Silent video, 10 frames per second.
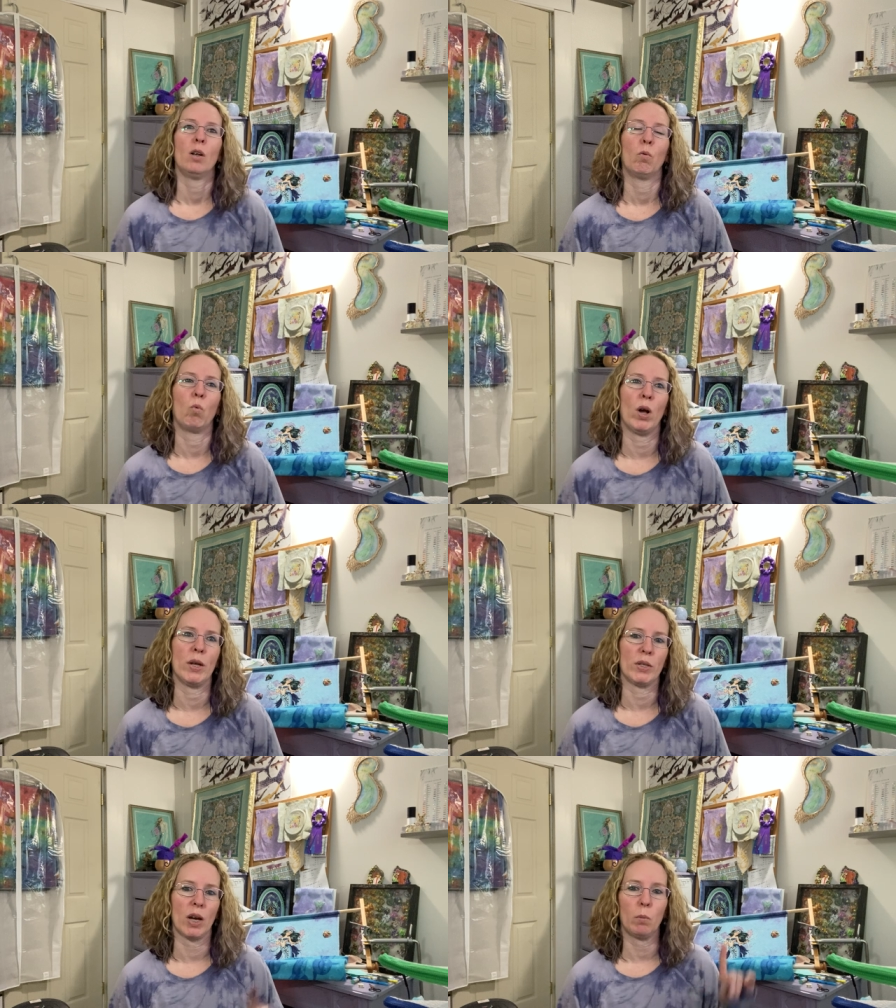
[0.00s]

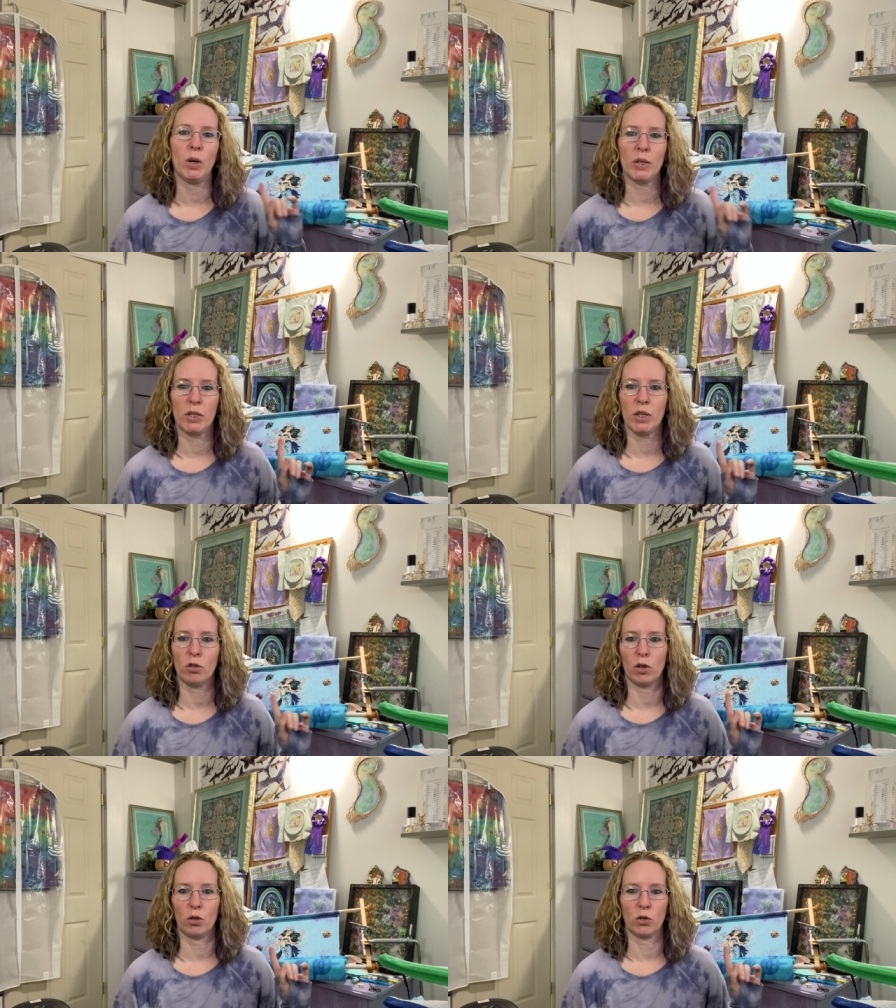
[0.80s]
was I wanted to stitch
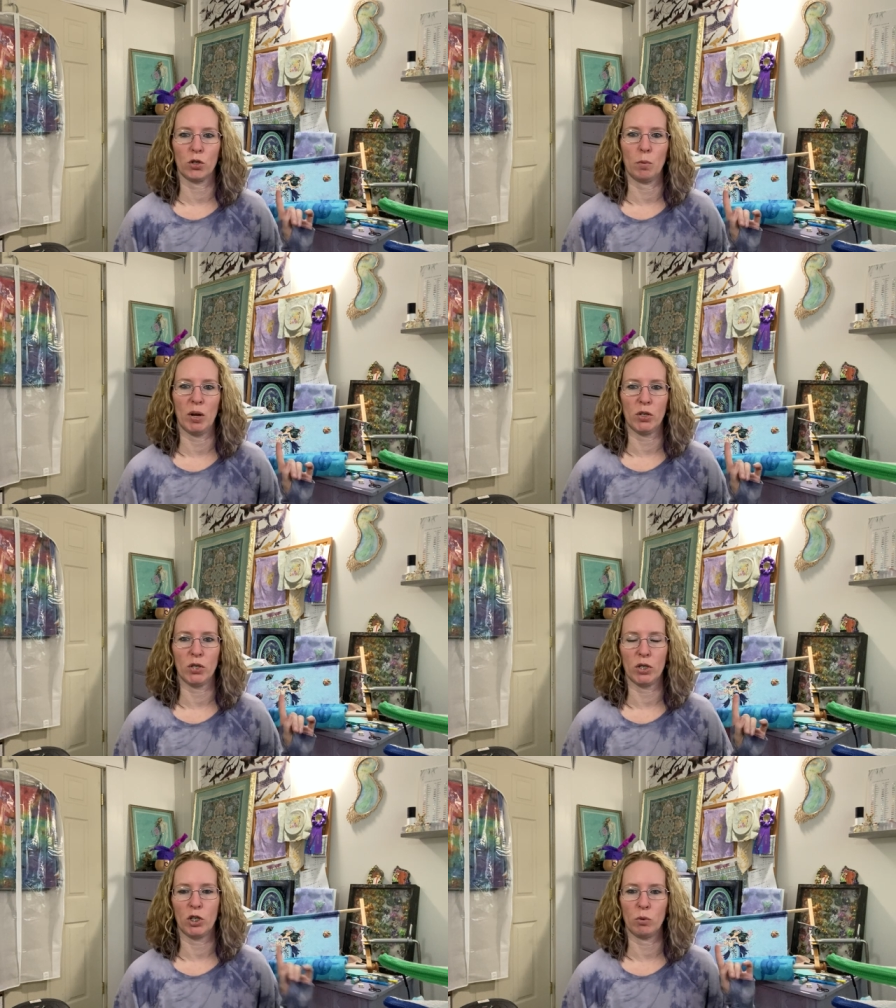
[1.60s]
on her so much
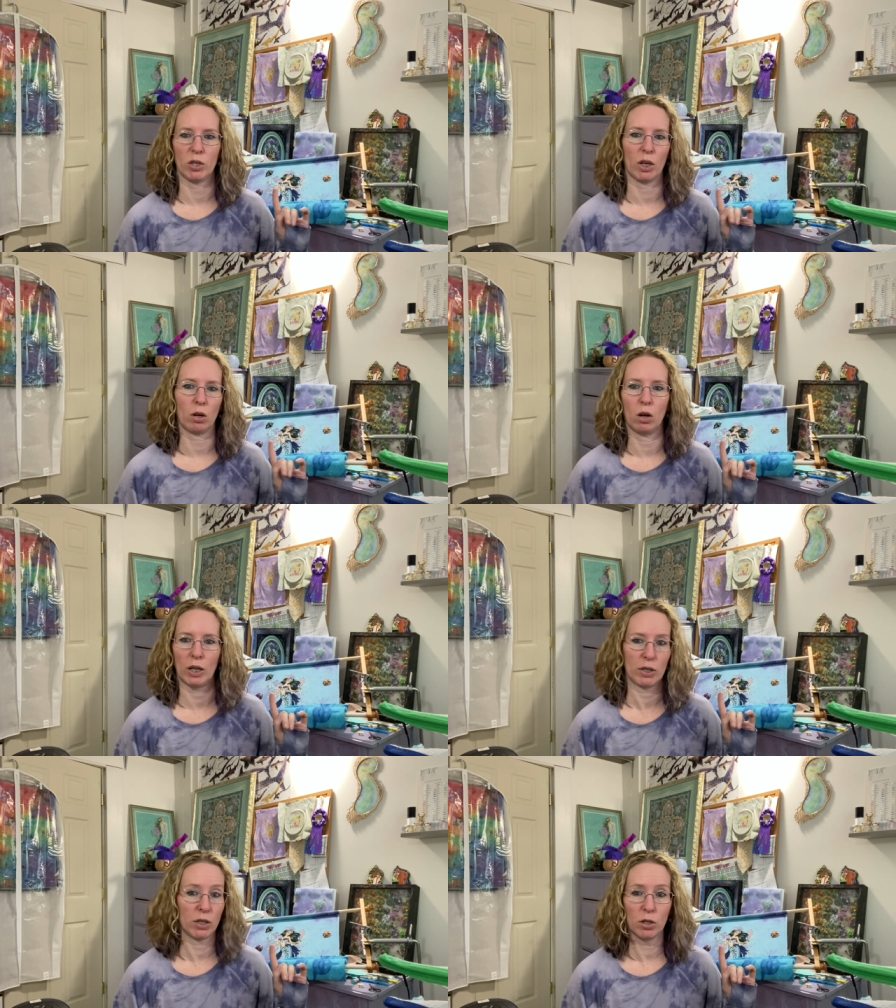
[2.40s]
that she was like all
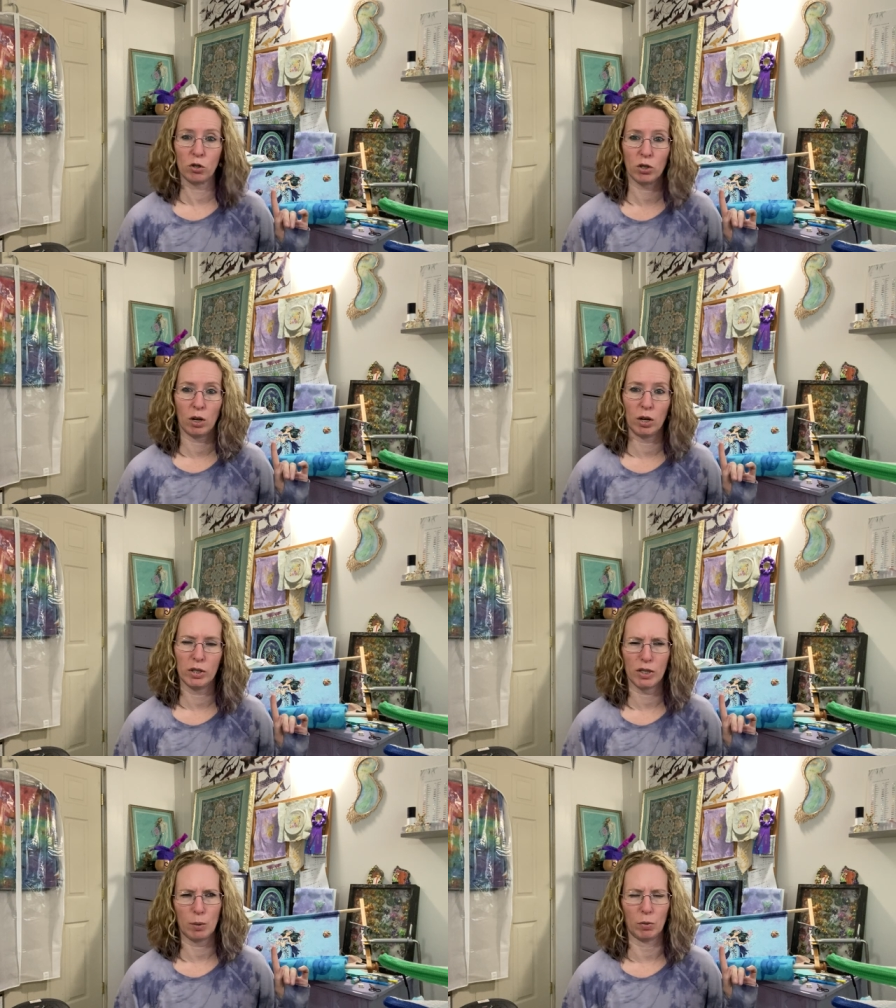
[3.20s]
I stitched on.
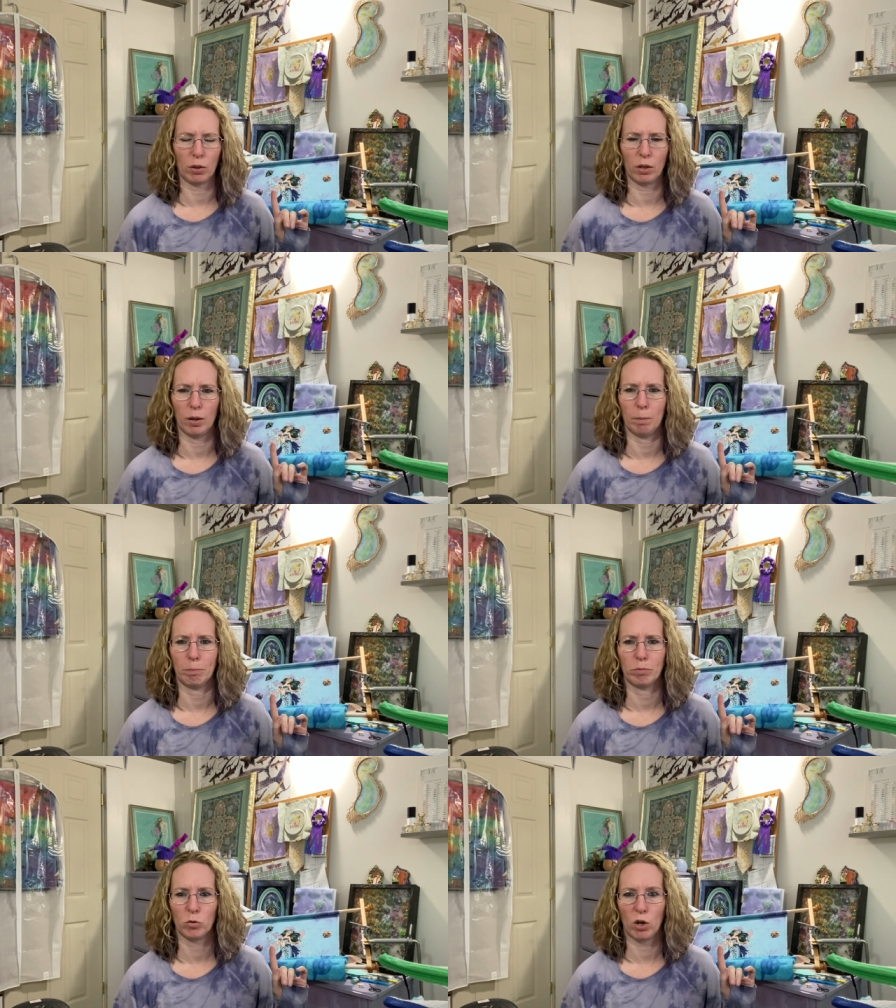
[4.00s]
Same with
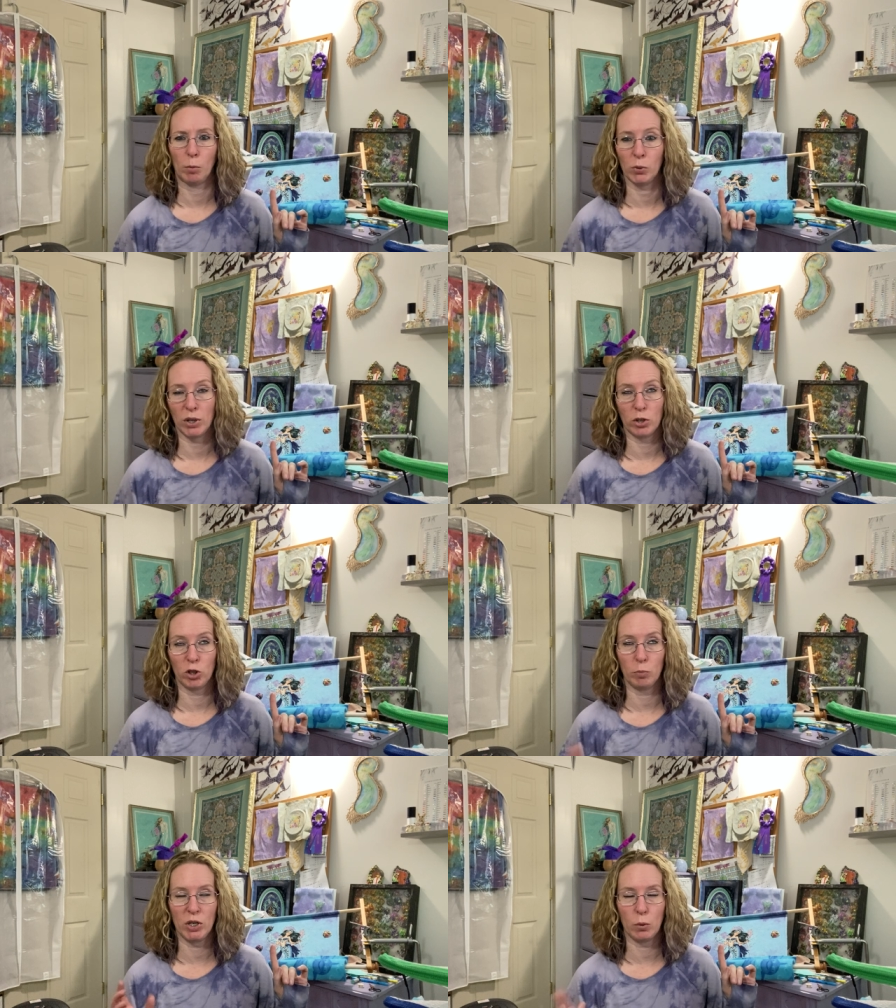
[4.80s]
um, Tribal slash
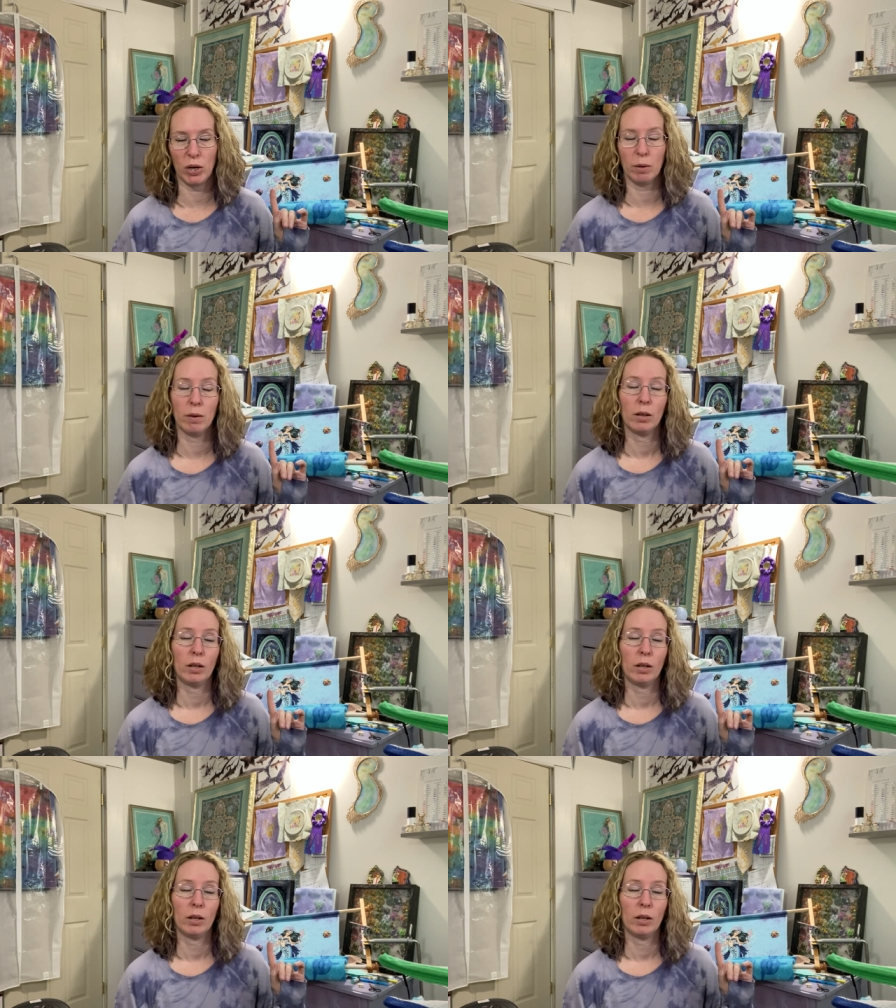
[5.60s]
Gypsy Queen.